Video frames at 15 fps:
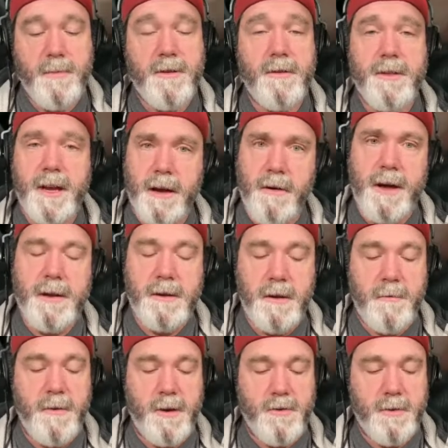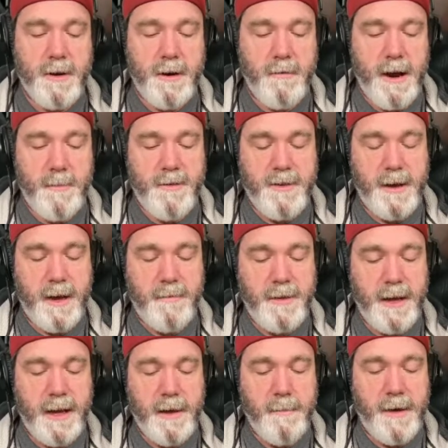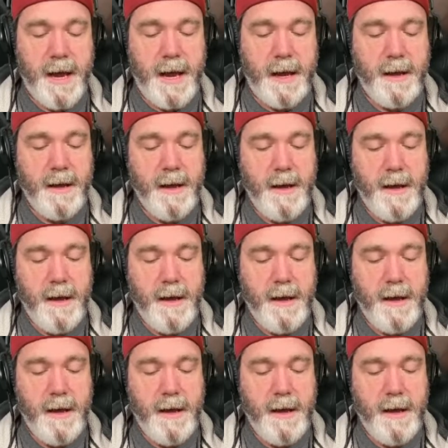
So they go out on an adventure to grab stuff, and they get back.